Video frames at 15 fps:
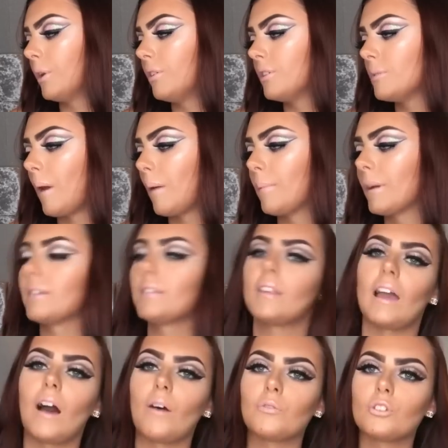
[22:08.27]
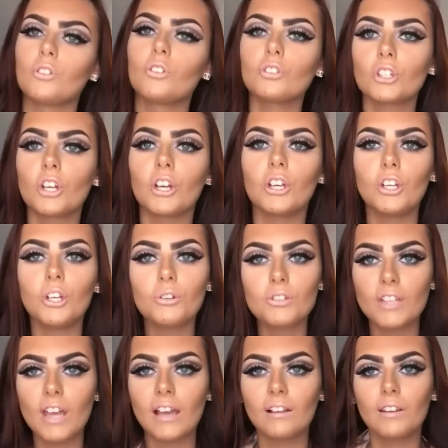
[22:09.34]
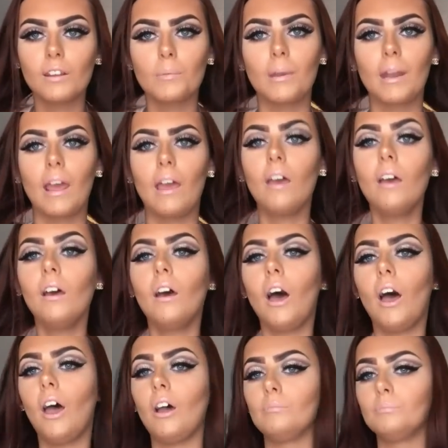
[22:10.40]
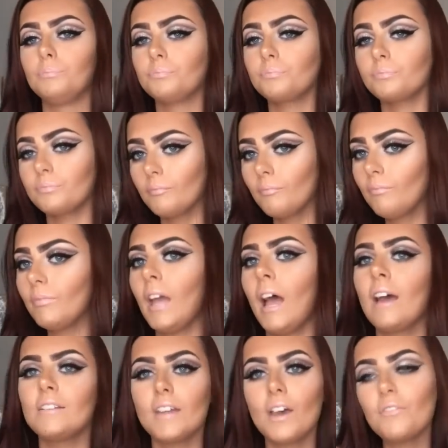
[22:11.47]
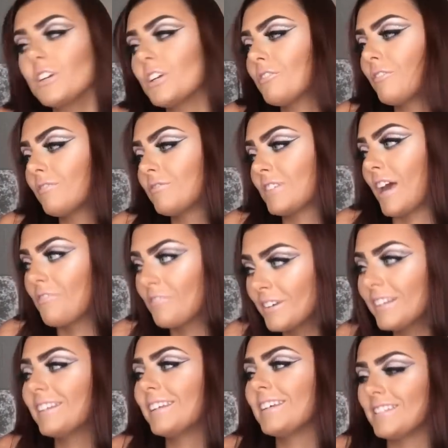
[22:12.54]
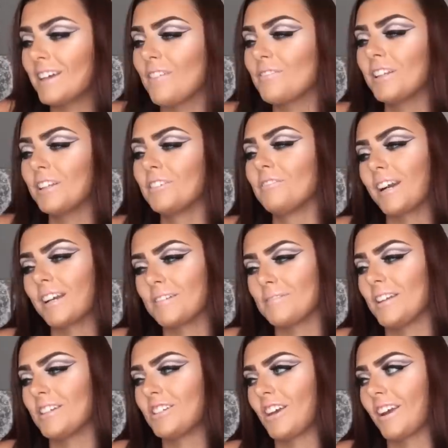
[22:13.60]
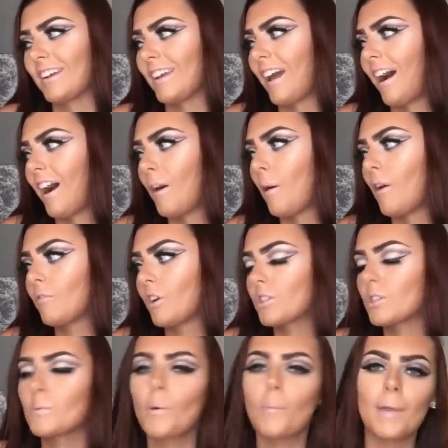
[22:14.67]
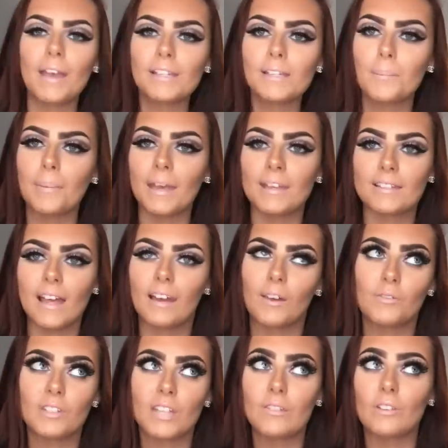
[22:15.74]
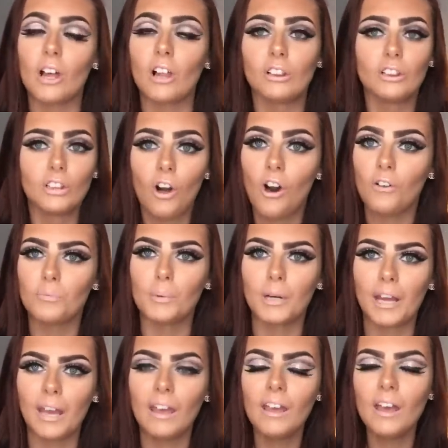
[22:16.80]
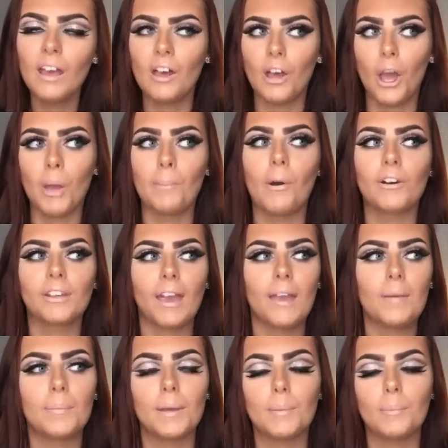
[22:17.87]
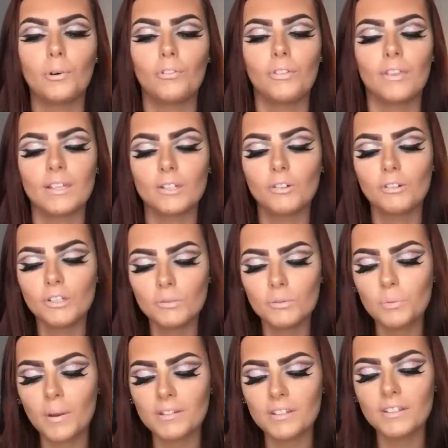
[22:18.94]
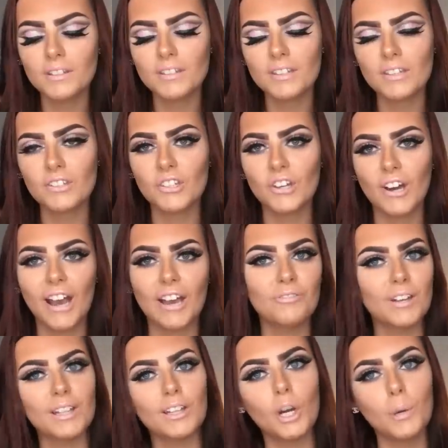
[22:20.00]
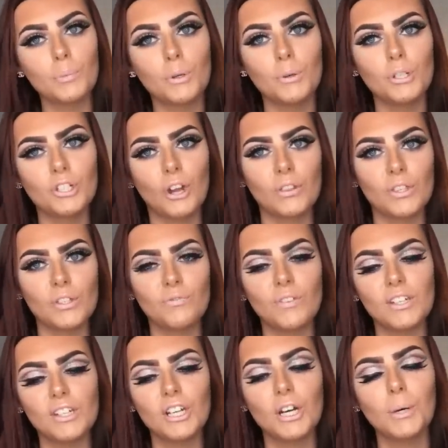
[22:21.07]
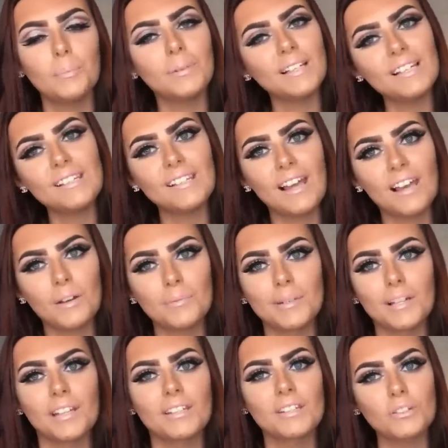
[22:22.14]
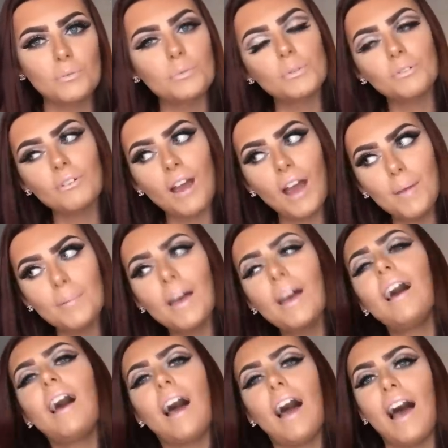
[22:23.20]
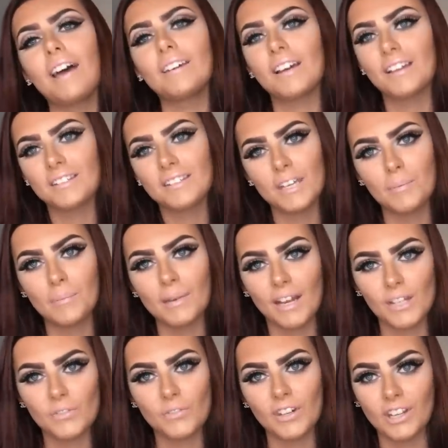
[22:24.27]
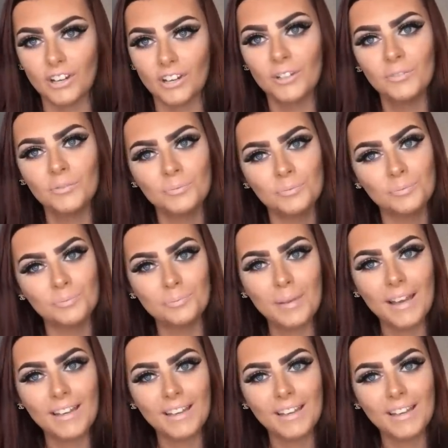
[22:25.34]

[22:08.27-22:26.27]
Beauty Bay because they have such a huge sale at the minute. Um, I definitely definitely definitely recommend checking it out. I've got some amazing bits, and I've saved a lot of money um, on getting people these Christmas presents. So I really hope you enjoyed this video. Please like, comment and subscribe, and I'll see you in my next video. Bye